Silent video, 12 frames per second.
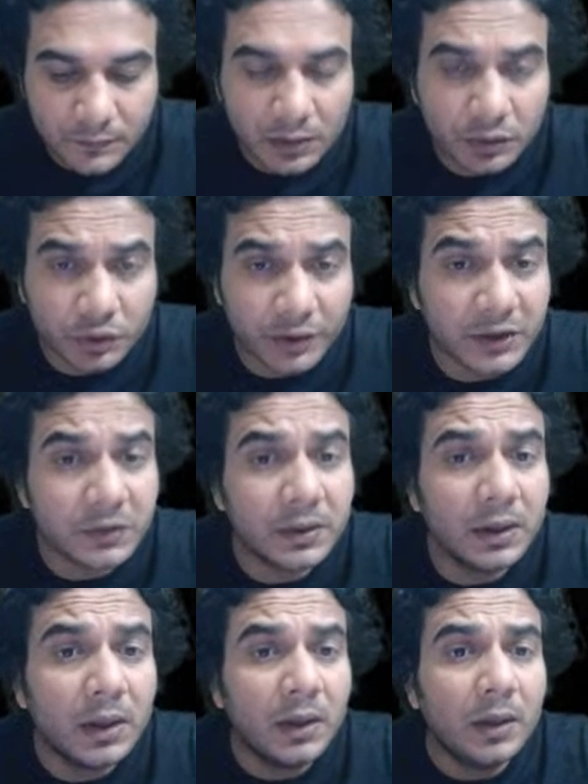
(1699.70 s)
So just
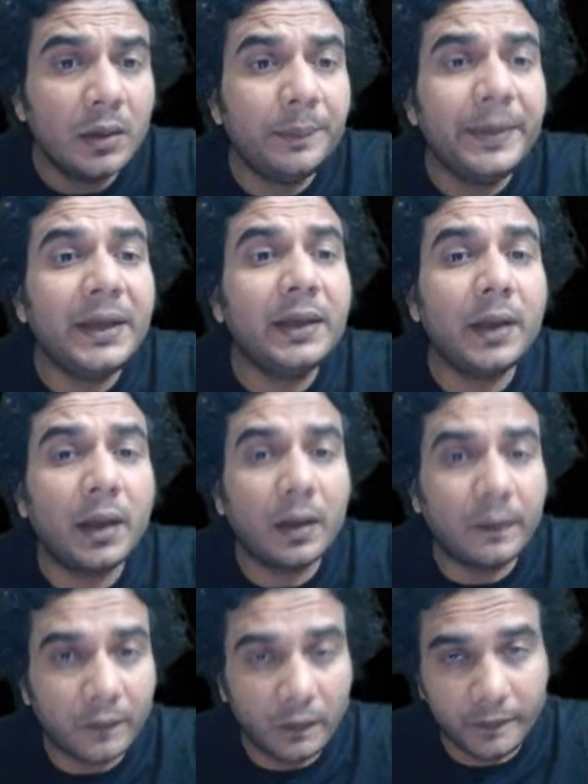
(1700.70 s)
be
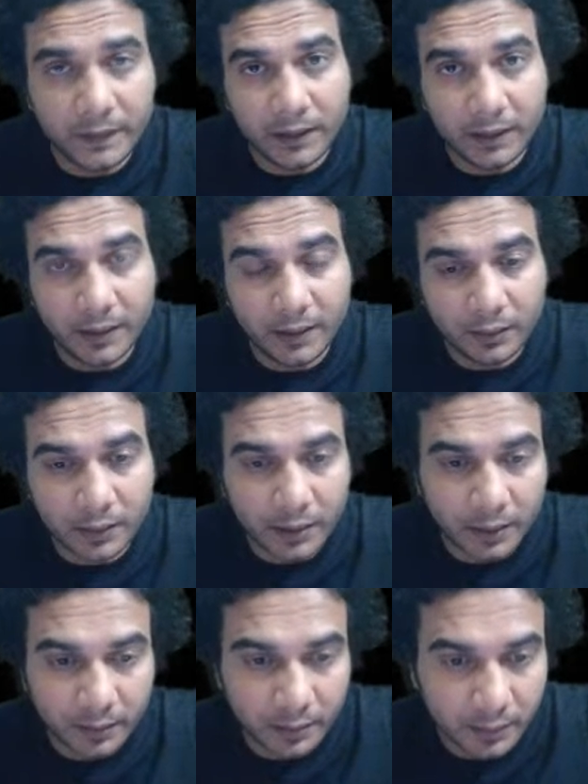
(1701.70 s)
careful with the degree. Okay.
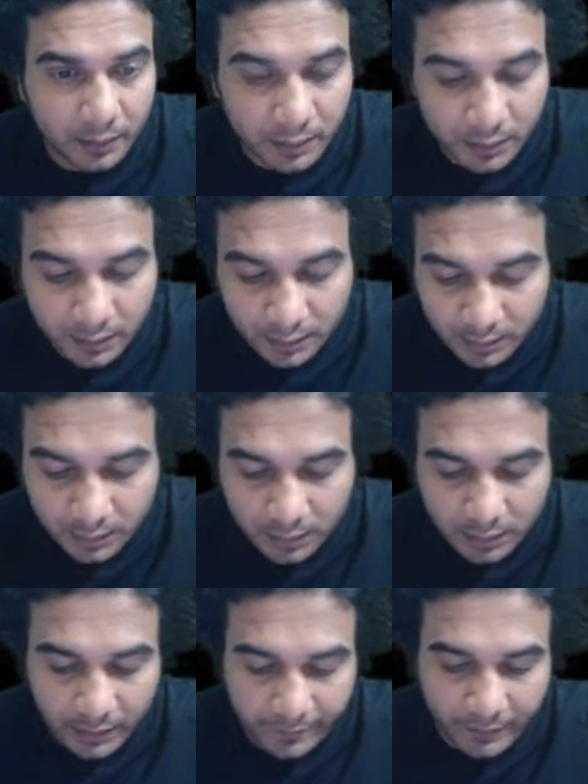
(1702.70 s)

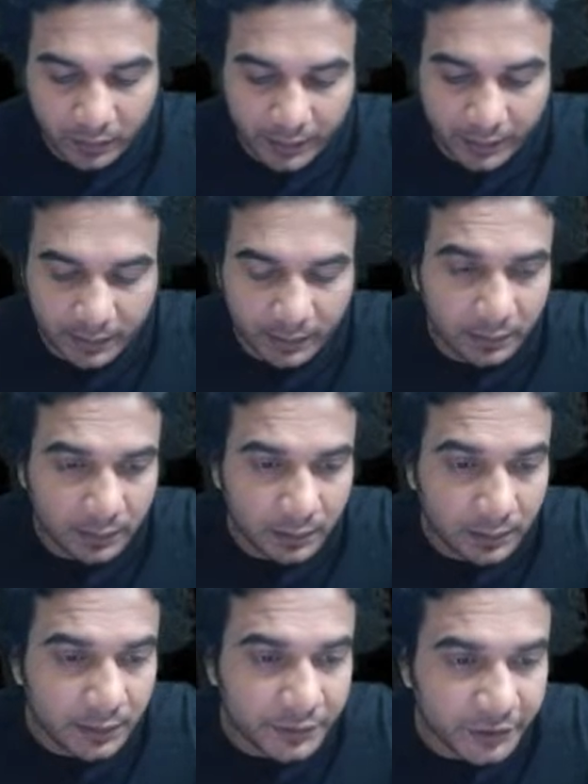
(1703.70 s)
Have you got it? Huh?
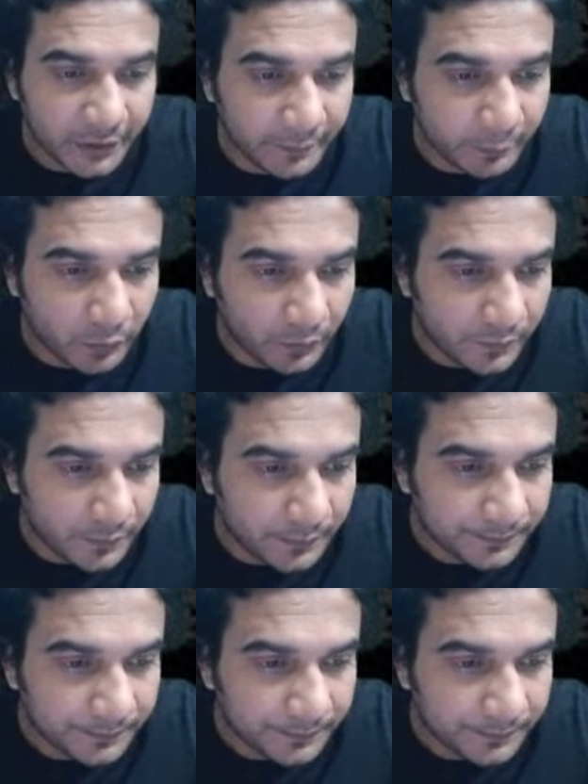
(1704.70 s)
Shall we move?